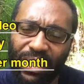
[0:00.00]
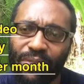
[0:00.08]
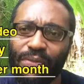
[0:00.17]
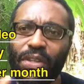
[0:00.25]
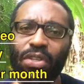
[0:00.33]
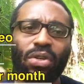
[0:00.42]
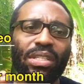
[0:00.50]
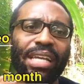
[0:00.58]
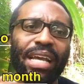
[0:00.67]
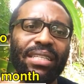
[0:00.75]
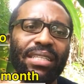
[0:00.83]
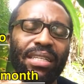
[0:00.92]
videos
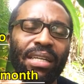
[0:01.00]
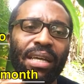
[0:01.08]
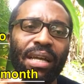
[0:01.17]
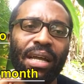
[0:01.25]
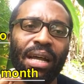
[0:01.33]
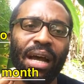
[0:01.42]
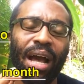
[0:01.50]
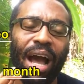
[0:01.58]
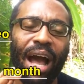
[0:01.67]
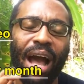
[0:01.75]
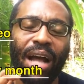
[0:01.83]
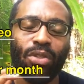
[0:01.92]
gets
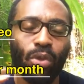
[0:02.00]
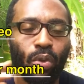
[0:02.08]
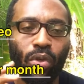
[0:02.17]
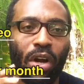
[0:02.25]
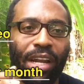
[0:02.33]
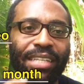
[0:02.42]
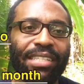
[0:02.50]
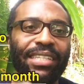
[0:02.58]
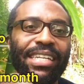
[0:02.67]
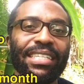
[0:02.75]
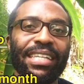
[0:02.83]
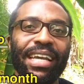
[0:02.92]
$2.
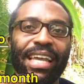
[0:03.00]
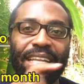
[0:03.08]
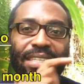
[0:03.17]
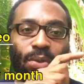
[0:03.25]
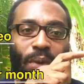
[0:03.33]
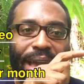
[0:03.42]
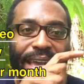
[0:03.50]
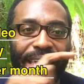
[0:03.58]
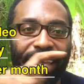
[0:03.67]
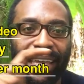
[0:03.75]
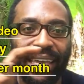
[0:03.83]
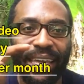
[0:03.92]
This is the case where
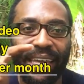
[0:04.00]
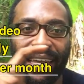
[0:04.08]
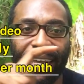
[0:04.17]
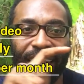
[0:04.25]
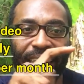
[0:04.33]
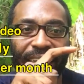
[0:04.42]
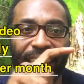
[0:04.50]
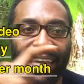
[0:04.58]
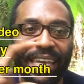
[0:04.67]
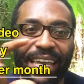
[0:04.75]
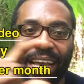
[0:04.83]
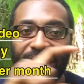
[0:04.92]
he
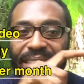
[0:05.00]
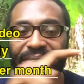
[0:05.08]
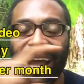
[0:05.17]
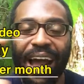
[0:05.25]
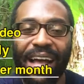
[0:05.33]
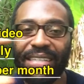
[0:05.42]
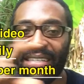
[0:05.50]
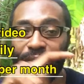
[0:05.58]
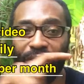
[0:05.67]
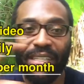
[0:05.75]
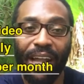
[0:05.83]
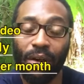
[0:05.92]
gets
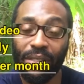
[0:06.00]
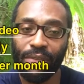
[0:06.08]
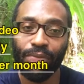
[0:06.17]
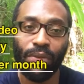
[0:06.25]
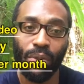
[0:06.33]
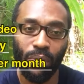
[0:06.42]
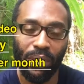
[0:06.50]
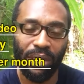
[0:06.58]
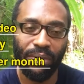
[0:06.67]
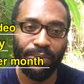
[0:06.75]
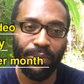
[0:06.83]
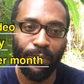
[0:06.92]
7,000 views.
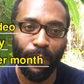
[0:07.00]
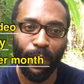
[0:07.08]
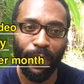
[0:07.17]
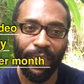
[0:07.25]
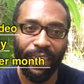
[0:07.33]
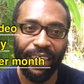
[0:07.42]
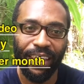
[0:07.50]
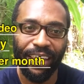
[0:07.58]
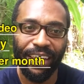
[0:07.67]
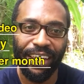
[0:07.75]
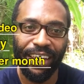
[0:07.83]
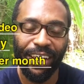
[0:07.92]

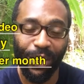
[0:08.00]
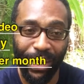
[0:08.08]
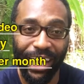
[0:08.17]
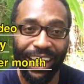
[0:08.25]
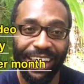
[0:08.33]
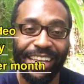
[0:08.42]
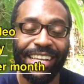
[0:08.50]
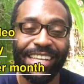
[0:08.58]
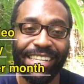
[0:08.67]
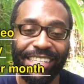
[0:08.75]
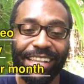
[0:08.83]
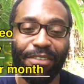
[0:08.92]
Okay,
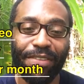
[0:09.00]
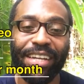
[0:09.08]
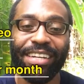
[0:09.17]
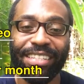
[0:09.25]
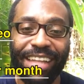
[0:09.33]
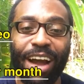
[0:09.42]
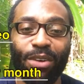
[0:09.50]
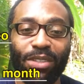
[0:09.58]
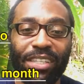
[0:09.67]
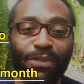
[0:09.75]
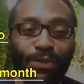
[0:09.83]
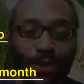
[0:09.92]

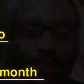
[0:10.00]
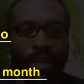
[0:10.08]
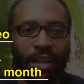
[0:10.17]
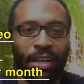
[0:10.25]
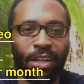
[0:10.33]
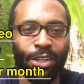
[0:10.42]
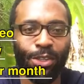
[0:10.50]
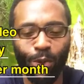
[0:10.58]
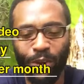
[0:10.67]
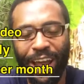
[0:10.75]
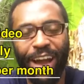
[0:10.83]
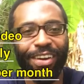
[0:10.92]
7,000 views.
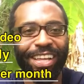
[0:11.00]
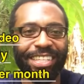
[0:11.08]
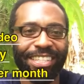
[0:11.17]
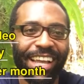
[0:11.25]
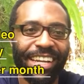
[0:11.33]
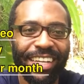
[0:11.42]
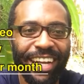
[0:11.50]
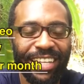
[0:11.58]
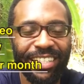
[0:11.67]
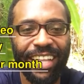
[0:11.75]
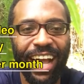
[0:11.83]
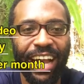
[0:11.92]
So now he's telling
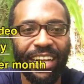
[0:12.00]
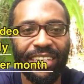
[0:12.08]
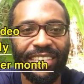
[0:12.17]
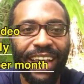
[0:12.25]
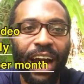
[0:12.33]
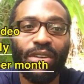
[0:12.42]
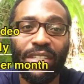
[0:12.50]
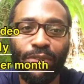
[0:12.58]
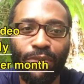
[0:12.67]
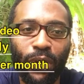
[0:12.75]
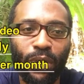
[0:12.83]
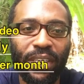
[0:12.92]
us that
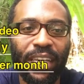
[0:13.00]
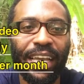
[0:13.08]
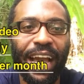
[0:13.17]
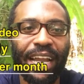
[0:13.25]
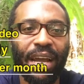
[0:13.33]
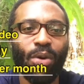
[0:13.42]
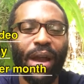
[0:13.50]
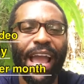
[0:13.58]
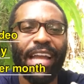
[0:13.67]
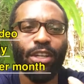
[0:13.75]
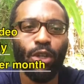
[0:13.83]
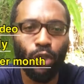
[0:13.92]
1,000 views in Ghana will
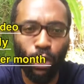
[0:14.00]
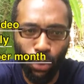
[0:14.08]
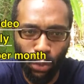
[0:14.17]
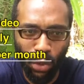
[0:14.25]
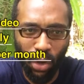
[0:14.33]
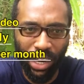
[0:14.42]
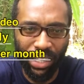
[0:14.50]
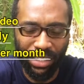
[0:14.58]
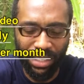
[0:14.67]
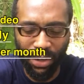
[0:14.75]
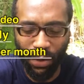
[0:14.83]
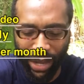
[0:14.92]
earn you
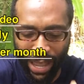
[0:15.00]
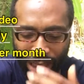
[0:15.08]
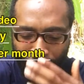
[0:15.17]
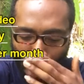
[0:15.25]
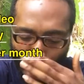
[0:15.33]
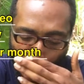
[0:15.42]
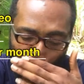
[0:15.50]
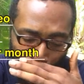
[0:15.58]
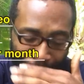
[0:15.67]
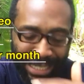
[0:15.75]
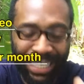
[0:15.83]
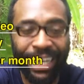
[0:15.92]
$2. Okay,
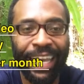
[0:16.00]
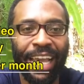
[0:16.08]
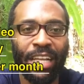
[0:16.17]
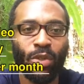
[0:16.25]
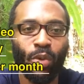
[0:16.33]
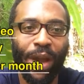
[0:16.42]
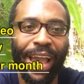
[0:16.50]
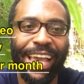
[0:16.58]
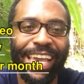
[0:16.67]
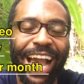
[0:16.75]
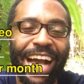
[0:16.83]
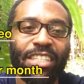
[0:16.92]
this is the case where
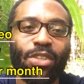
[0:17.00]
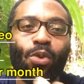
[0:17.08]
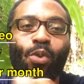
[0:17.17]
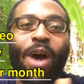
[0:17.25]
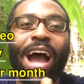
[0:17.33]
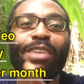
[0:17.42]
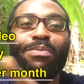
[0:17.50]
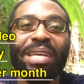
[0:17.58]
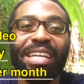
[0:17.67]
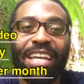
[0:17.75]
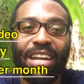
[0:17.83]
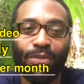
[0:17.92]
he has 1
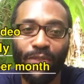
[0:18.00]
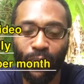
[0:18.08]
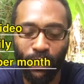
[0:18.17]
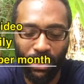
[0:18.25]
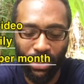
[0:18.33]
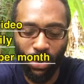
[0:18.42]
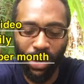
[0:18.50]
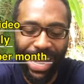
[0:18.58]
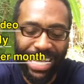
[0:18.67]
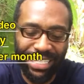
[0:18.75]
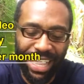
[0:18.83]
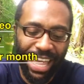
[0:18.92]
million views. So
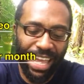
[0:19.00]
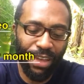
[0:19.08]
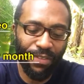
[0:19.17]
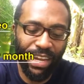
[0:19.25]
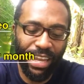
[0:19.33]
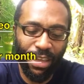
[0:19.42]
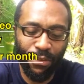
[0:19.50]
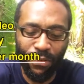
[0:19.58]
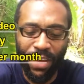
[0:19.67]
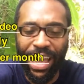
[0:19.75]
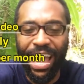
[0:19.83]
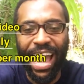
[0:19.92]
let's say even if
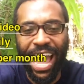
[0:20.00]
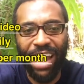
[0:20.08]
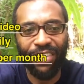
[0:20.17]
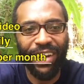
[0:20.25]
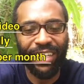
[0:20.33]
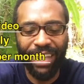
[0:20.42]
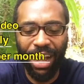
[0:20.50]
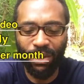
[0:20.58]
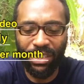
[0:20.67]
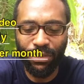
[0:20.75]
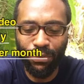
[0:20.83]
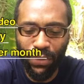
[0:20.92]

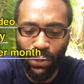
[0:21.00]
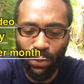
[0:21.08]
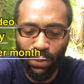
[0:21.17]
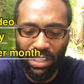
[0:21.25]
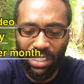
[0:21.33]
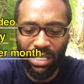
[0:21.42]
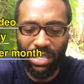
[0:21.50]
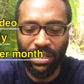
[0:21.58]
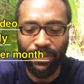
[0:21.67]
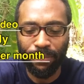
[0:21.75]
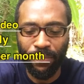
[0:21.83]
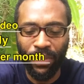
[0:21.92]
100,000 views,
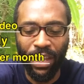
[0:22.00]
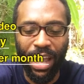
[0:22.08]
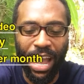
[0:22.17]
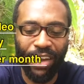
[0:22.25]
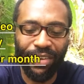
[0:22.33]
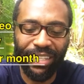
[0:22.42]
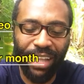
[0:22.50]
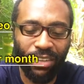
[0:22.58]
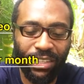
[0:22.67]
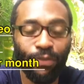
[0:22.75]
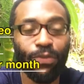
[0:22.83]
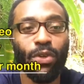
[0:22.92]

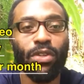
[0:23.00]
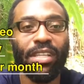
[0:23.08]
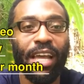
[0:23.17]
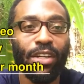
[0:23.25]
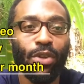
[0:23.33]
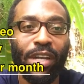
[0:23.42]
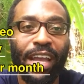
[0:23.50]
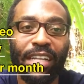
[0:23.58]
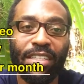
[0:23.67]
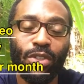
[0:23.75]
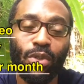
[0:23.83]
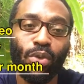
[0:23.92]
and you
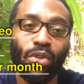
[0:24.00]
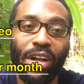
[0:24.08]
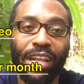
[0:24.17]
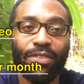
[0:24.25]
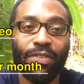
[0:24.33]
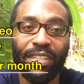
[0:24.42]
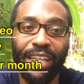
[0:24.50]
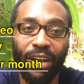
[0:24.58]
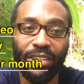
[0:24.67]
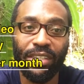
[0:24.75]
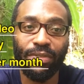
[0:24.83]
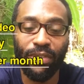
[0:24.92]
get $2 for
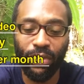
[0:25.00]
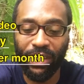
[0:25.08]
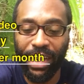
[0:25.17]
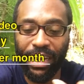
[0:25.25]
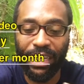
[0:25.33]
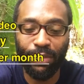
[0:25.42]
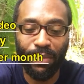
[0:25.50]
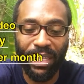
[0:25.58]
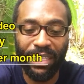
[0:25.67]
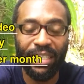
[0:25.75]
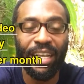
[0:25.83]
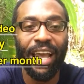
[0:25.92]
1,000 views, then it
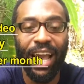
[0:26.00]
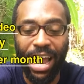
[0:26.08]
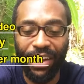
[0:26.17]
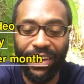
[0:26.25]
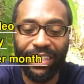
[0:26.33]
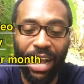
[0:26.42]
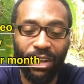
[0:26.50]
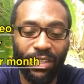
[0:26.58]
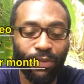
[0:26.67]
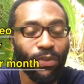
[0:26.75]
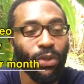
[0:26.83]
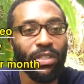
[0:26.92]
means
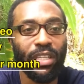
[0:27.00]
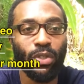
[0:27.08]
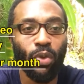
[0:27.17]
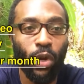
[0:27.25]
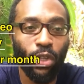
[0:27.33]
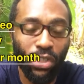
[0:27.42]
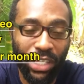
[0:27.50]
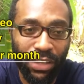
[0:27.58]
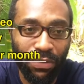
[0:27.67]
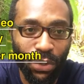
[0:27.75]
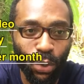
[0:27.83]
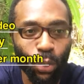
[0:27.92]
100,000 views is going to give you